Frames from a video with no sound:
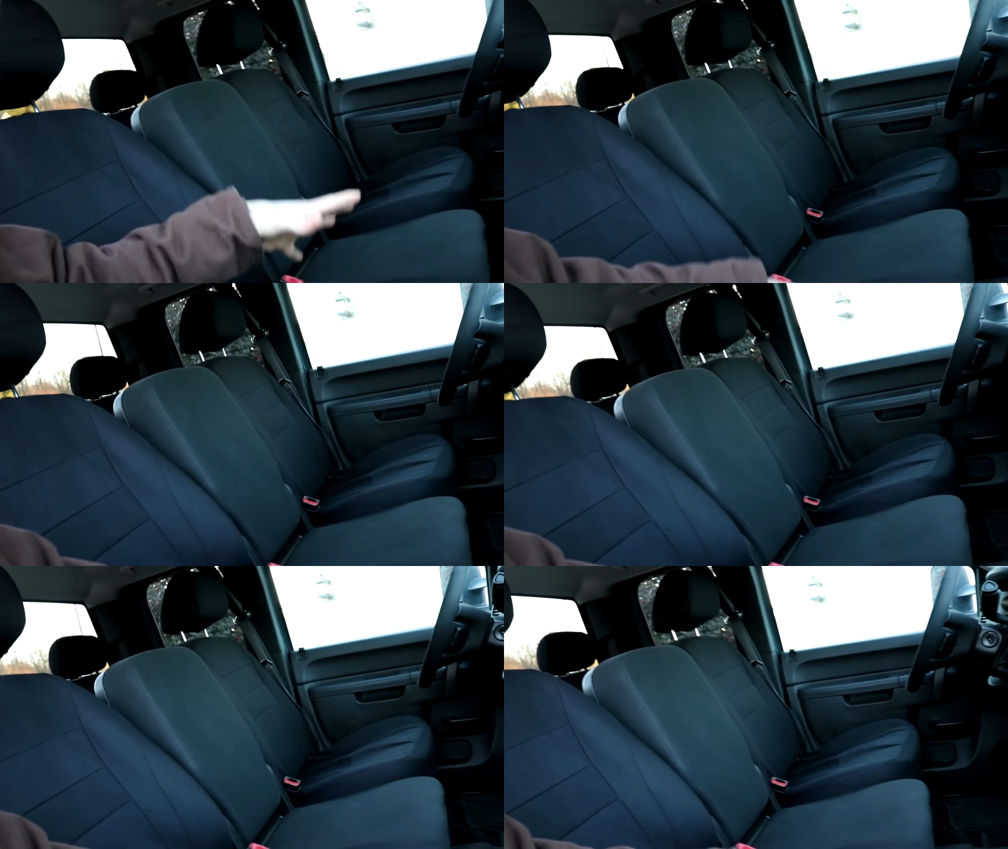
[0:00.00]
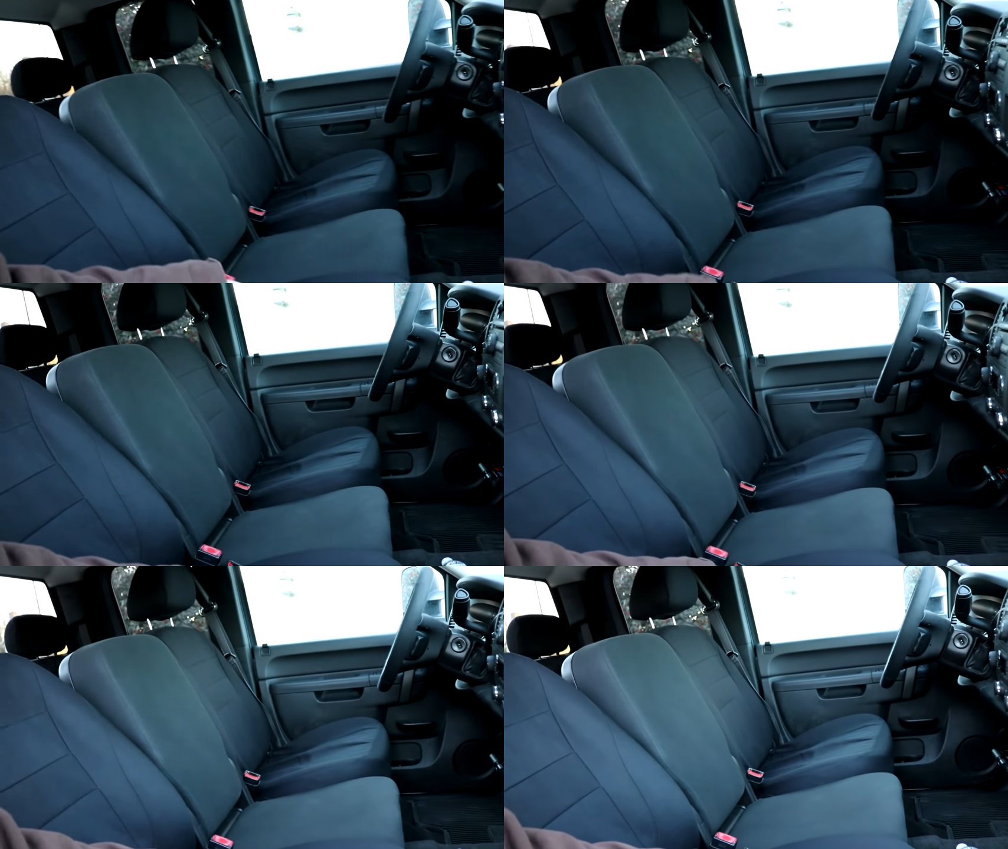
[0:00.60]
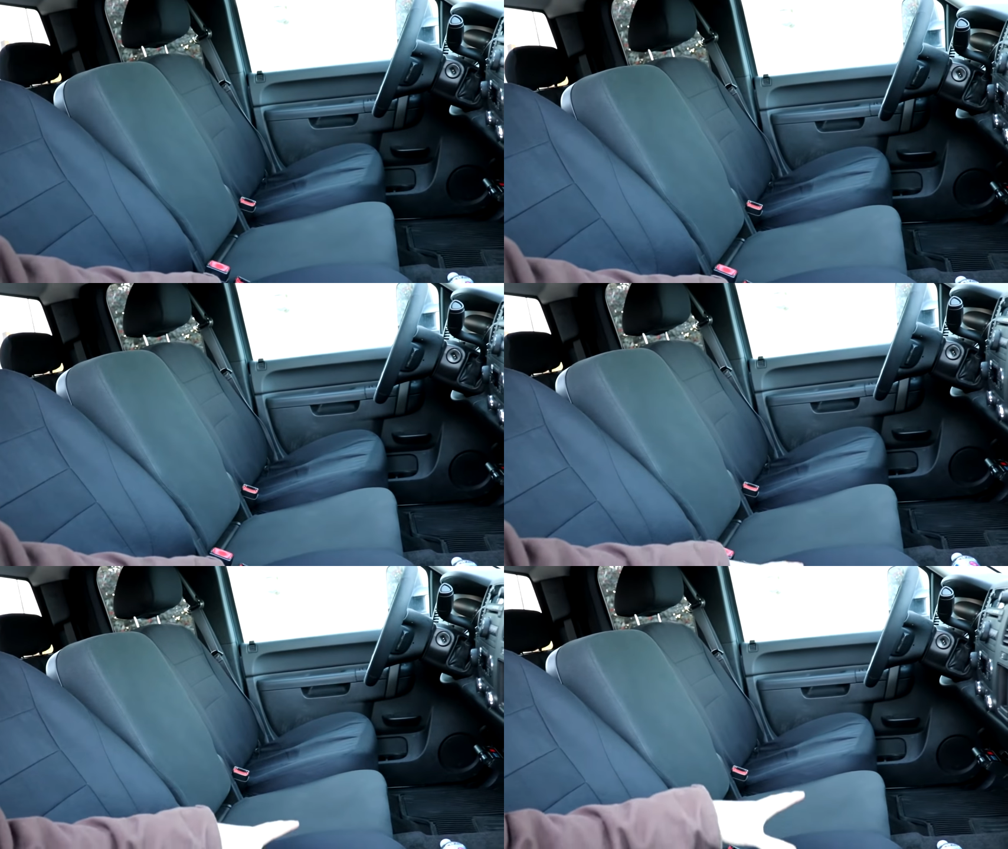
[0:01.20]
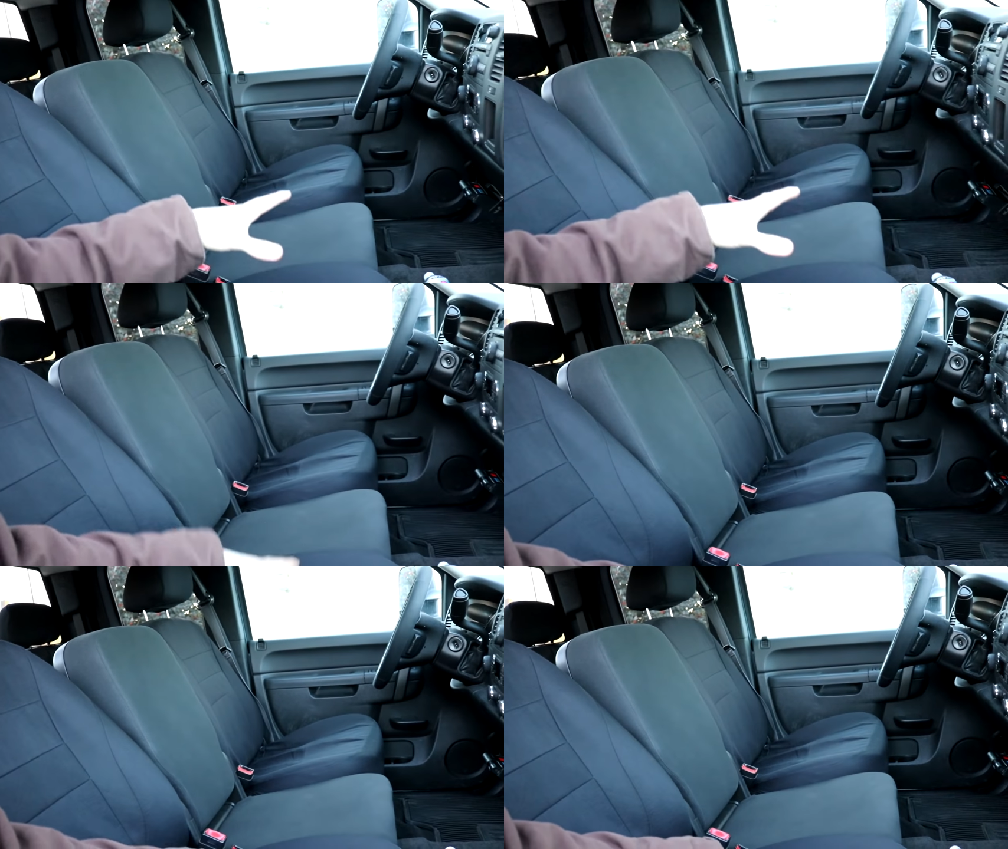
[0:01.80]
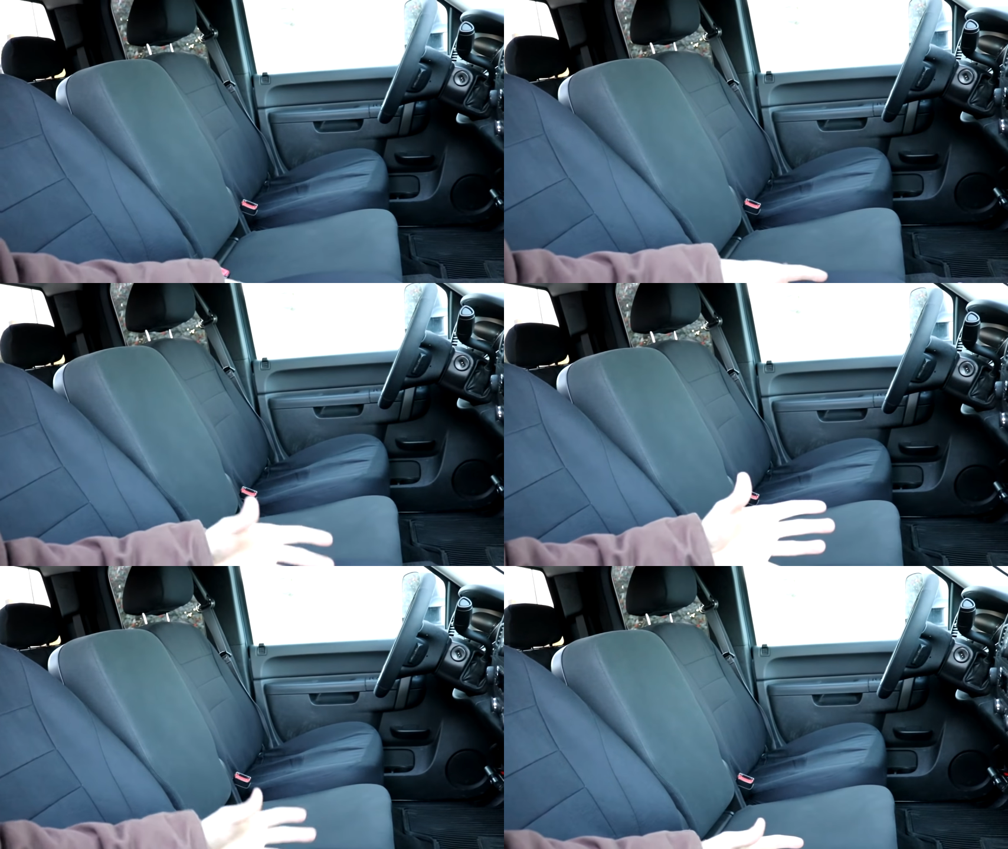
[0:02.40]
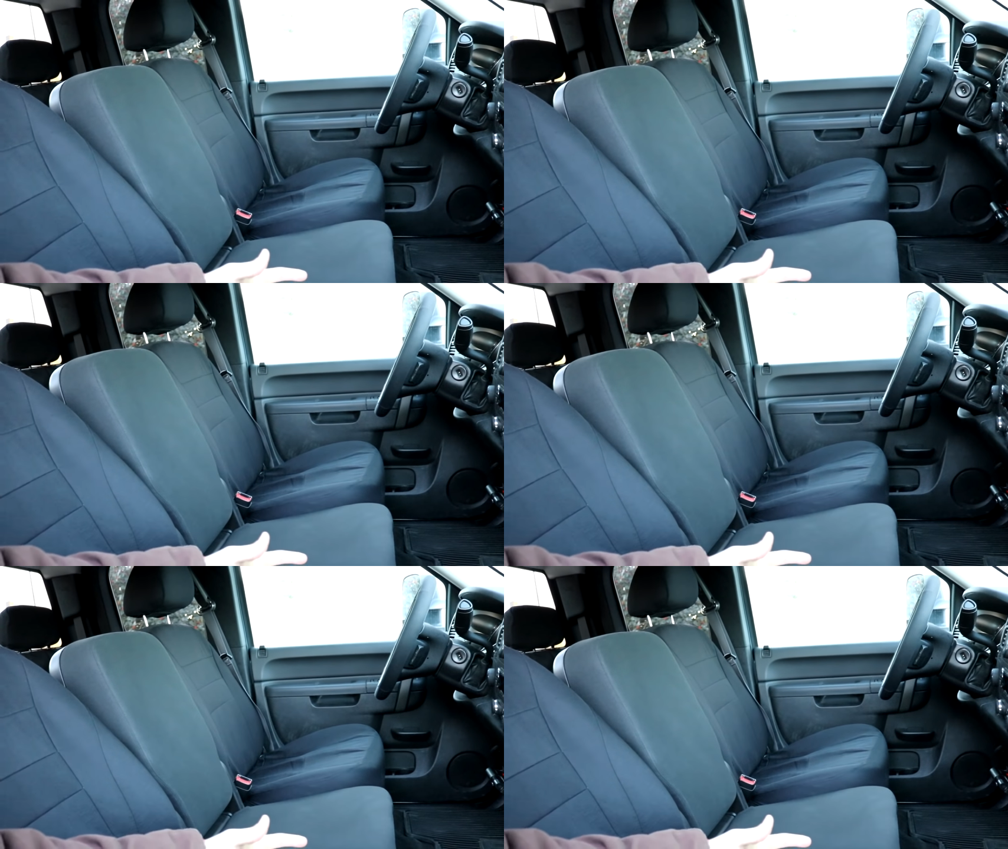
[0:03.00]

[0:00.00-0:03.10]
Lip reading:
(no speaker visible)